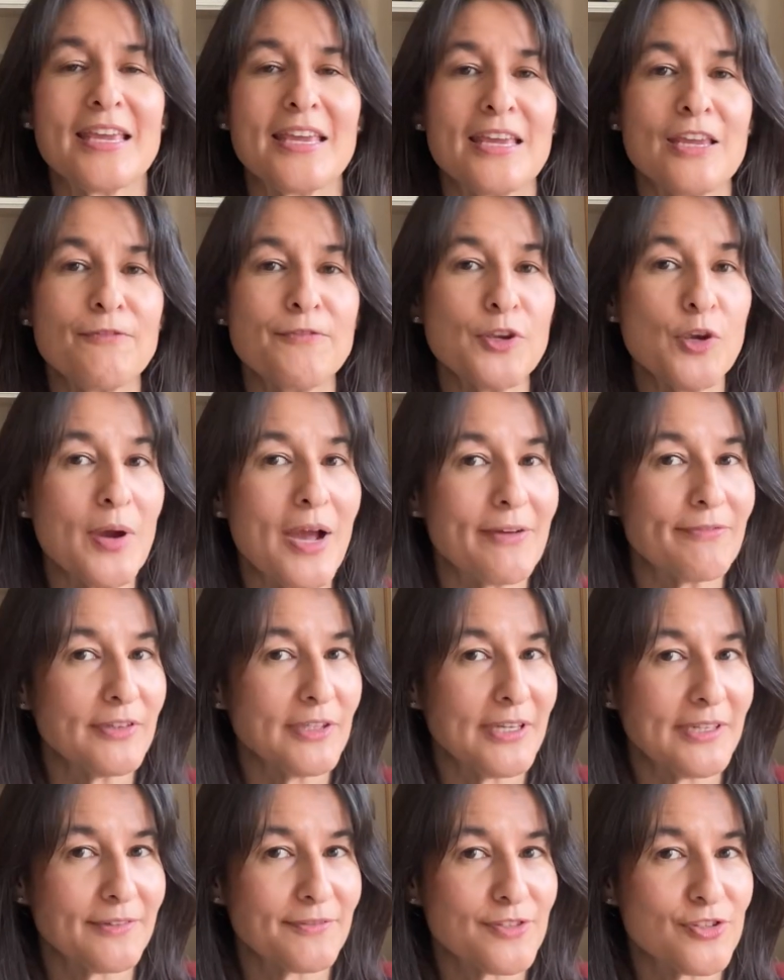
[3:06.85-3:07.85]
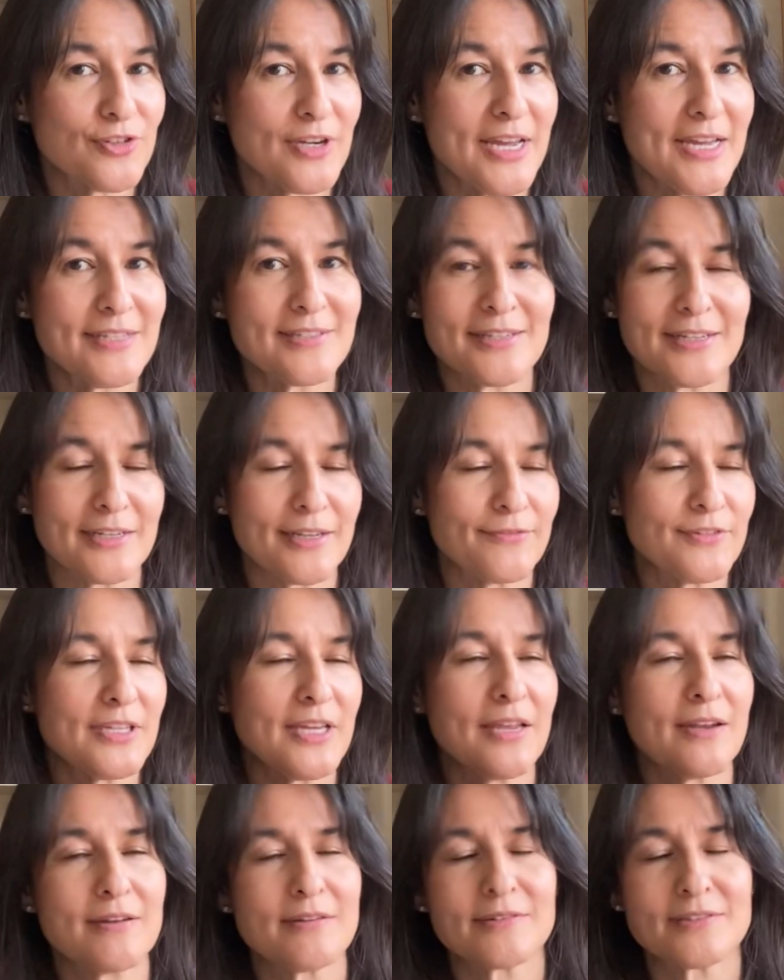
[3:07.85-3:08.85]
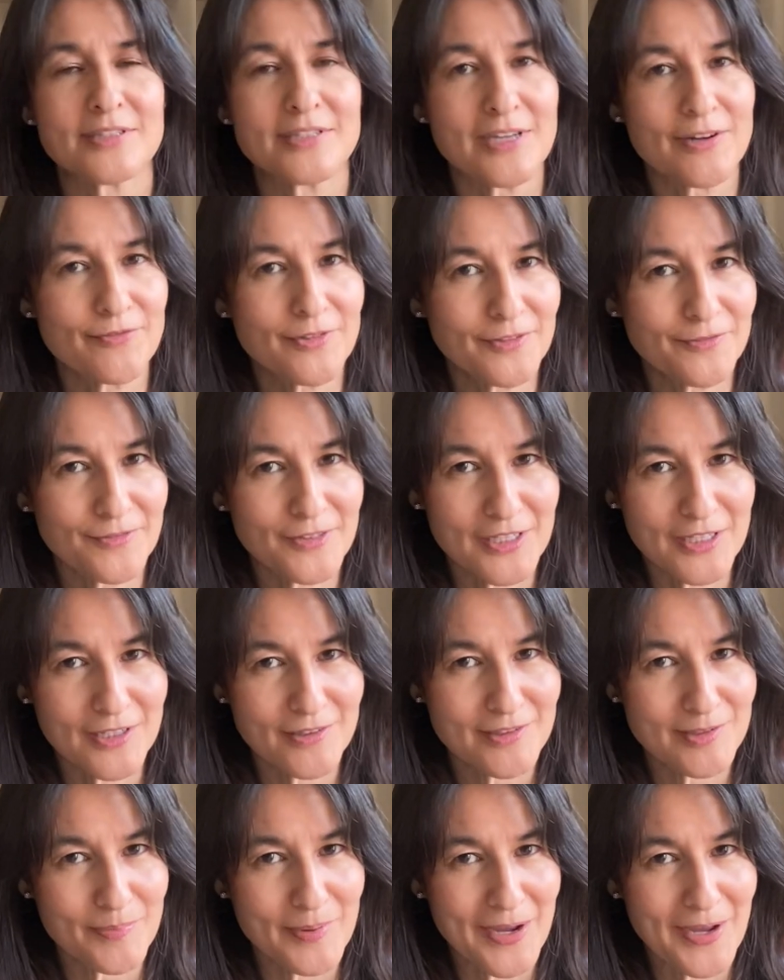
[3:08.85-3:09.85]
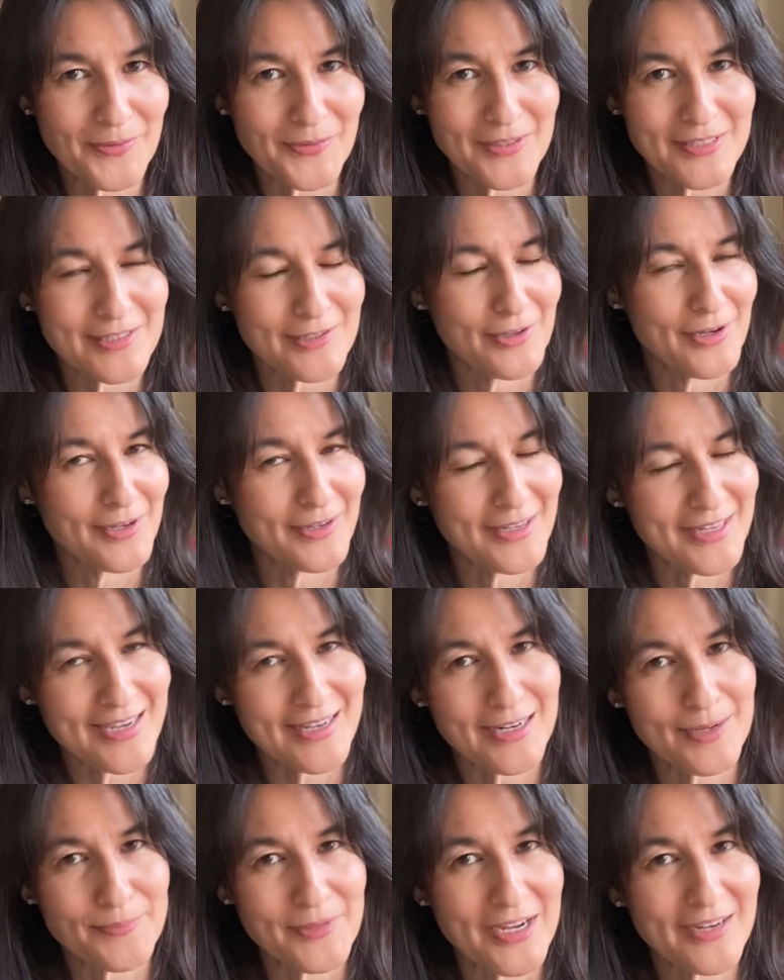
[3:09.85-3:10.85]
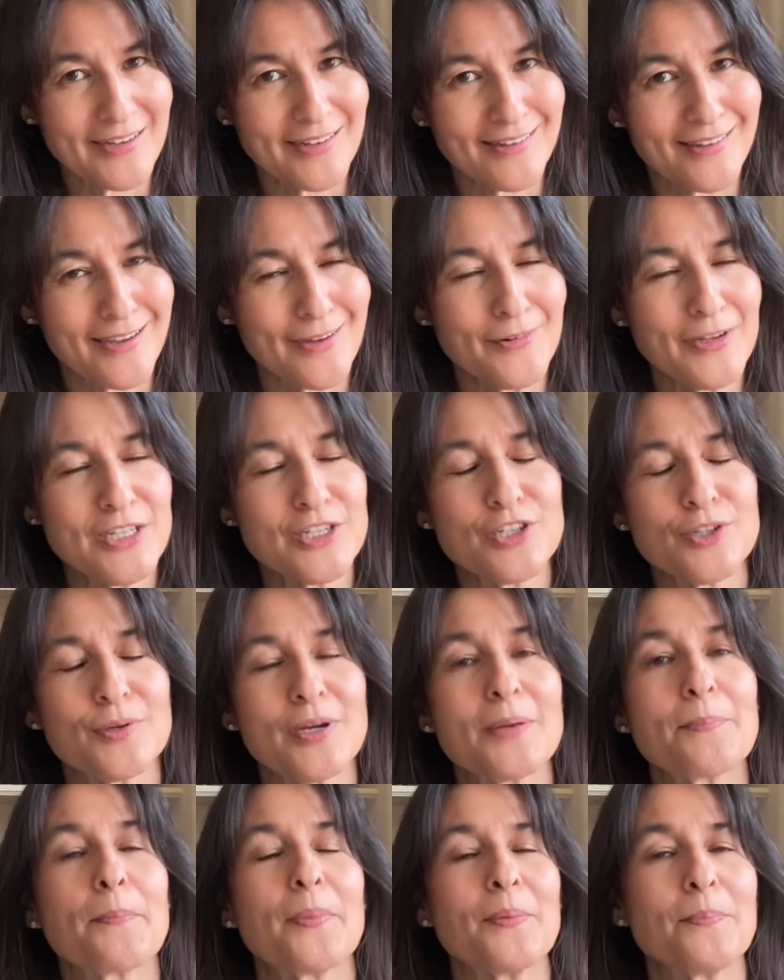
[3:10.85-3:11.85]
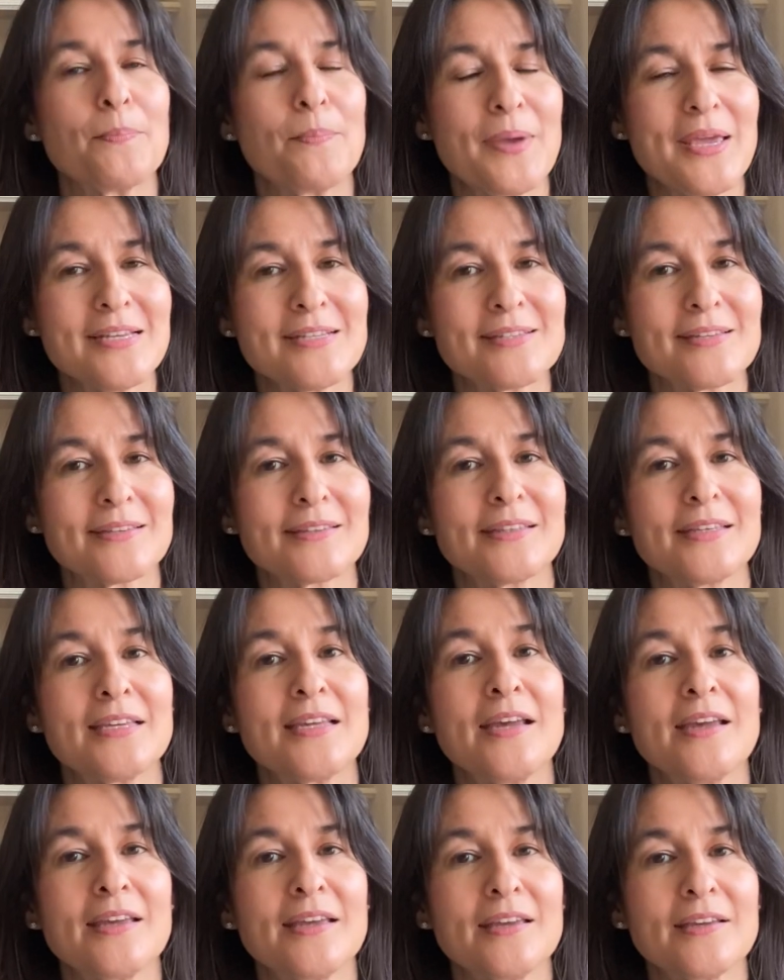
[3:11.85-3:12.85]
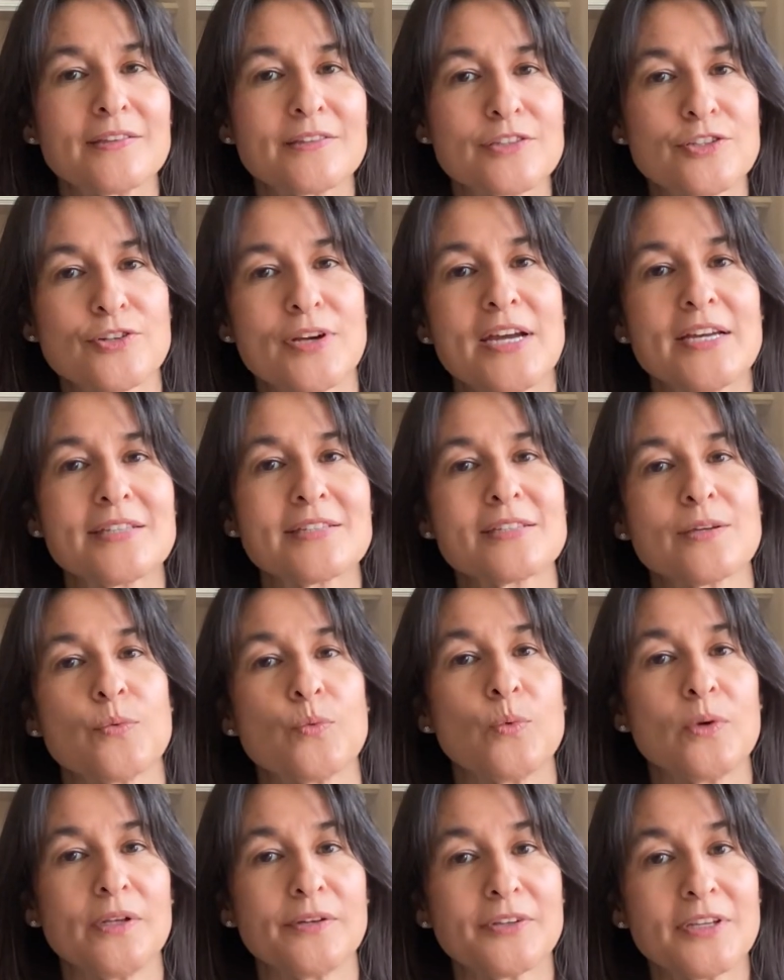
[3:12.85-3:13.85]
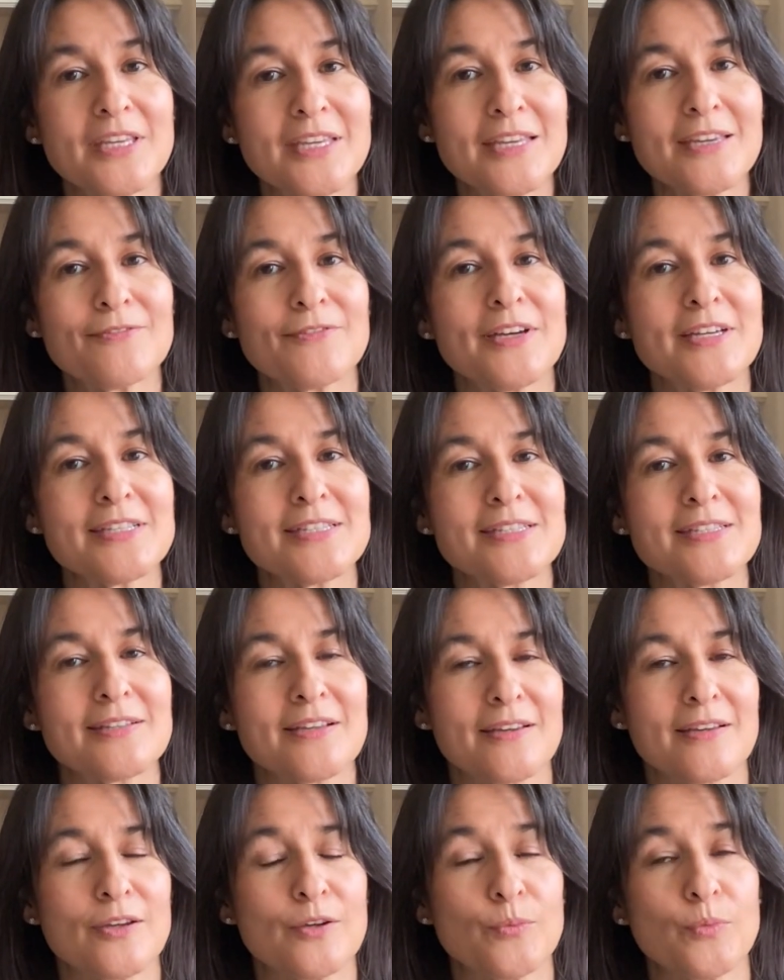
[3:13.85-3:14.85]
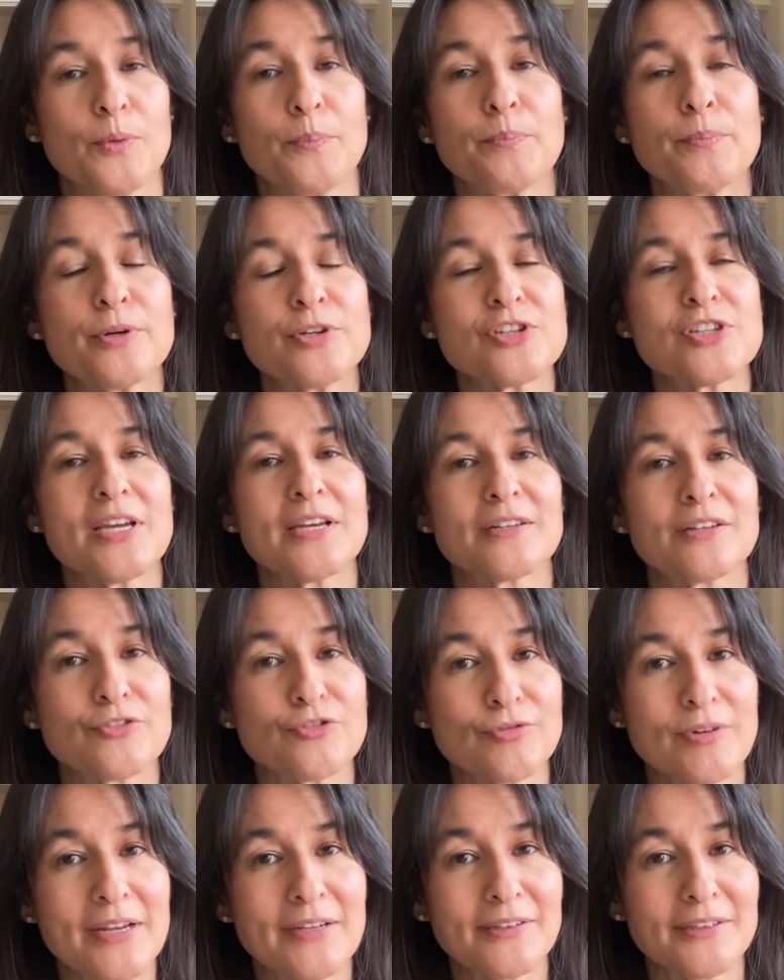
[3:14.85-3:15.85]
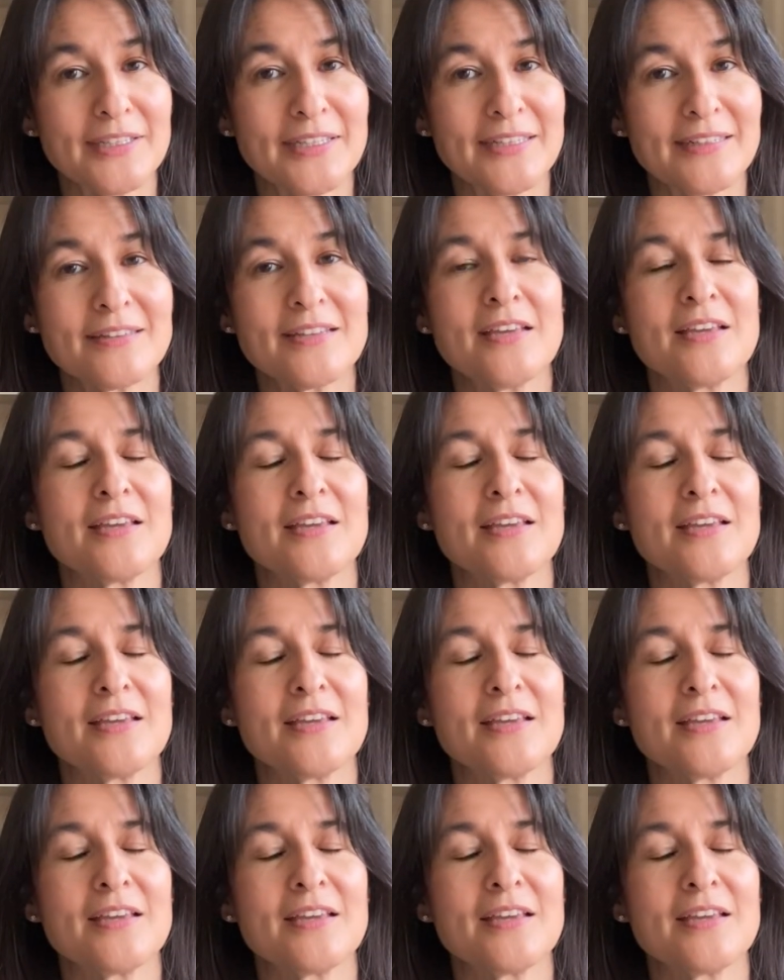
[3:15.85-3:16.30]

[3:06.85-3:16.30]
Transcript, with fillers: If you have a lot of stress, and I've done several videos about this, so again, I'm not going to go into it, but basically stress will give us, it will push out adrenaline